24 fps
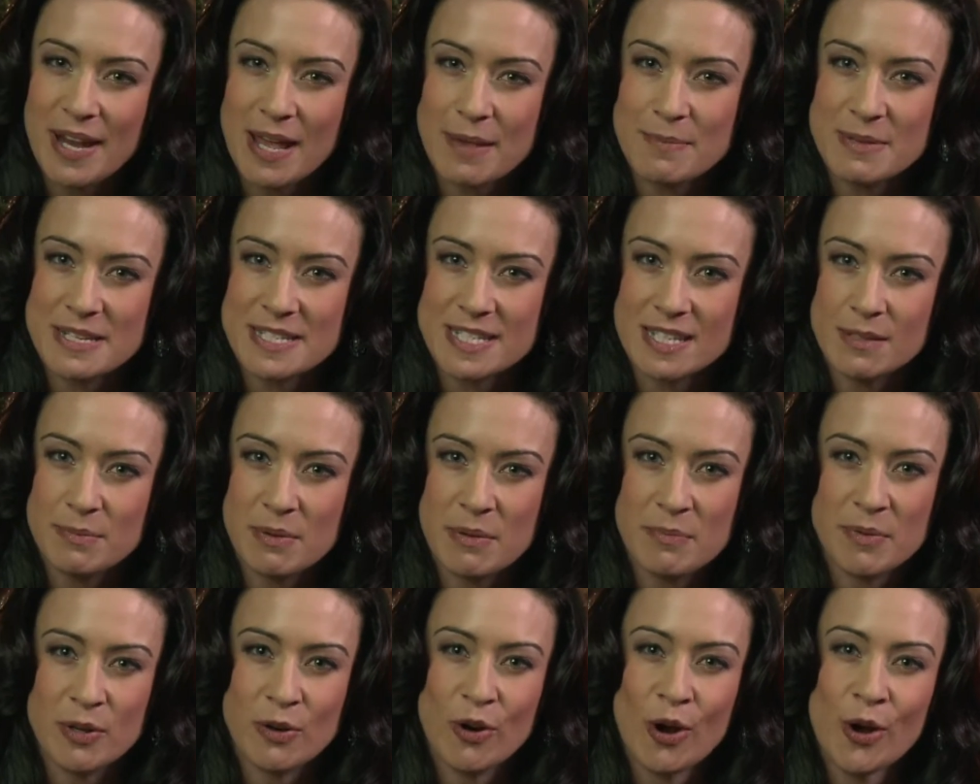name is
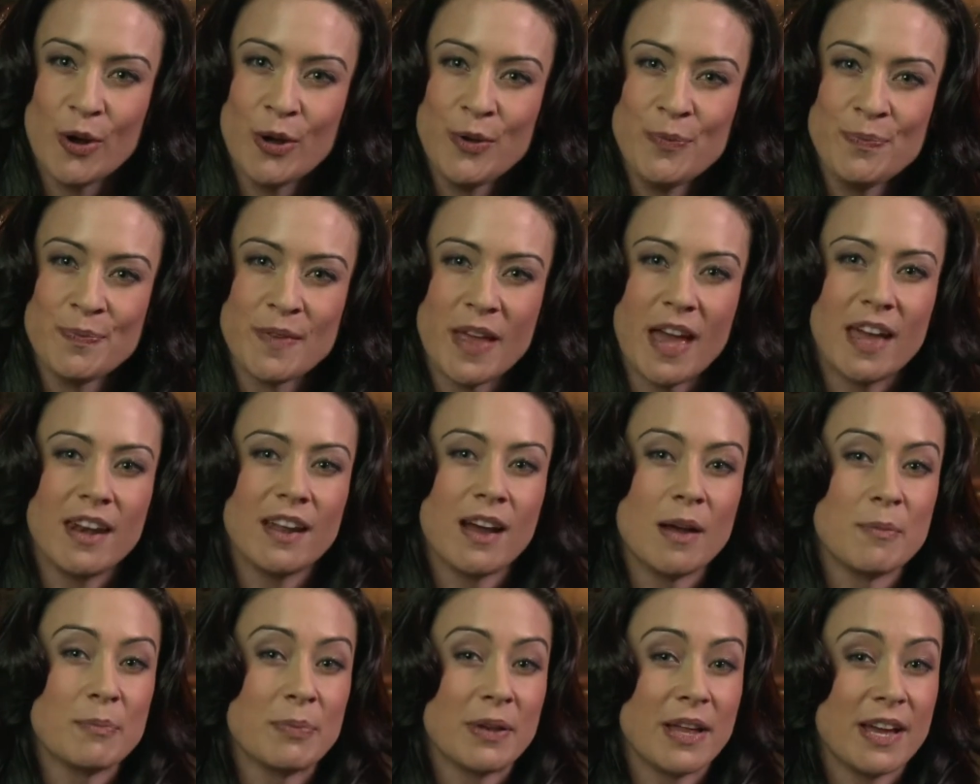Libby Munro and
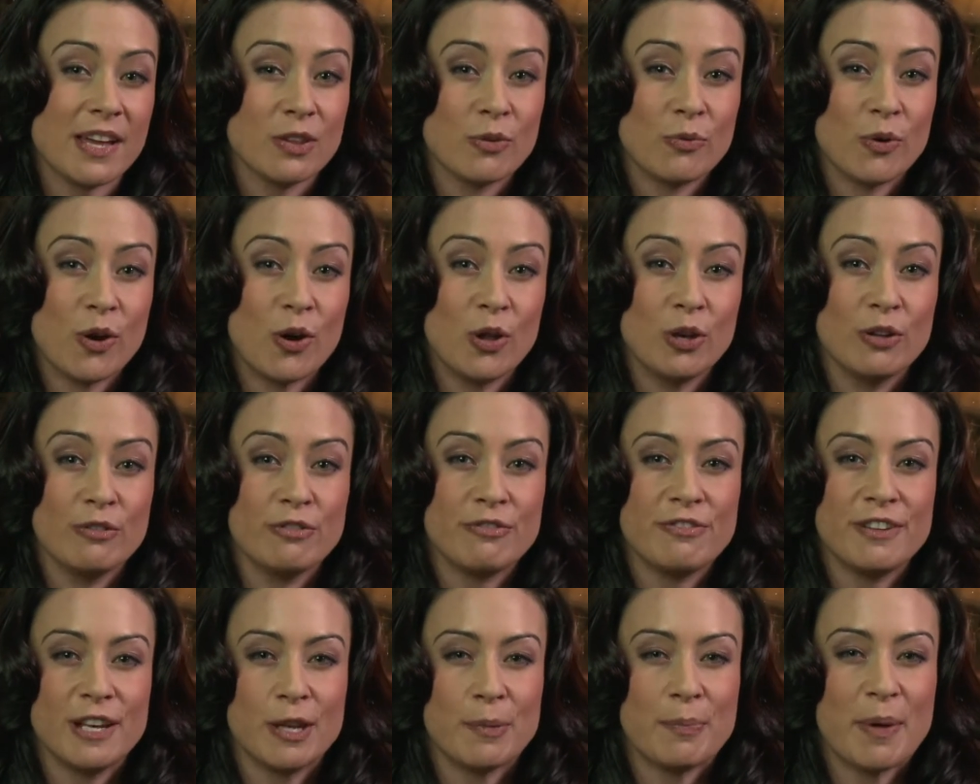I'm playing the role of
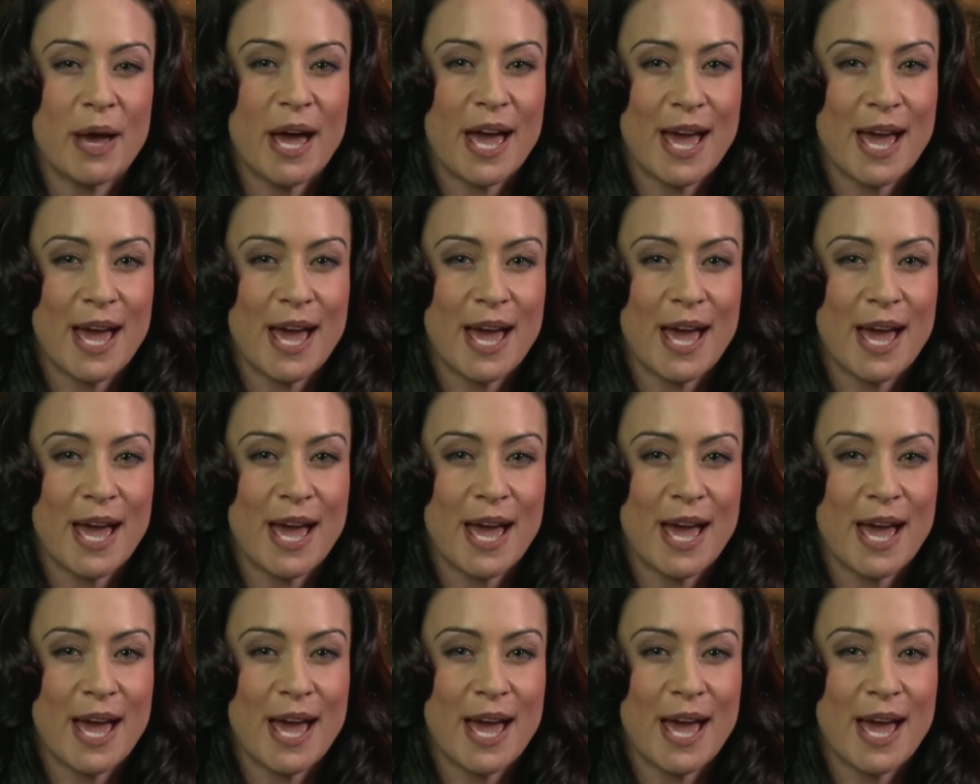Philippa